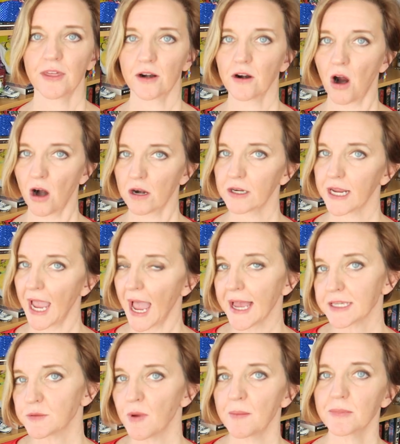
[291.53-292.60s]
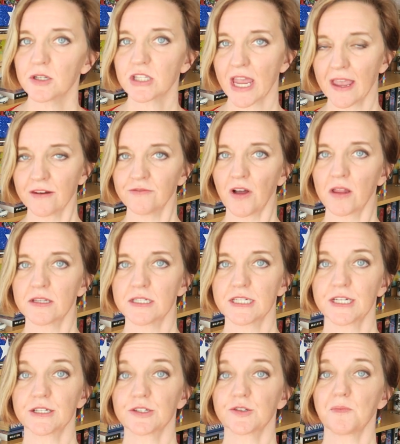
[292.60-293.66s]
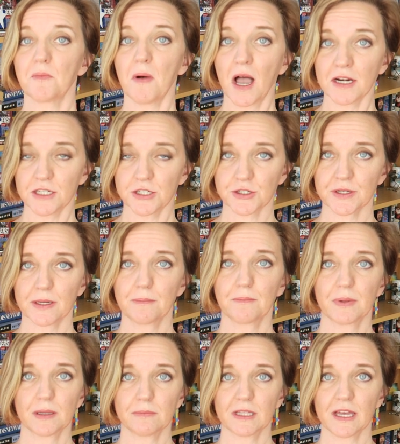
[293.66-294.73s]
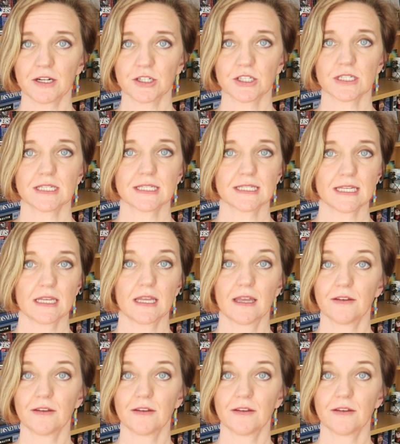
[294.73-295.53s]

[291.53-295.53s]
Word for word: There are cast members and volunteers monitoring bib letters to see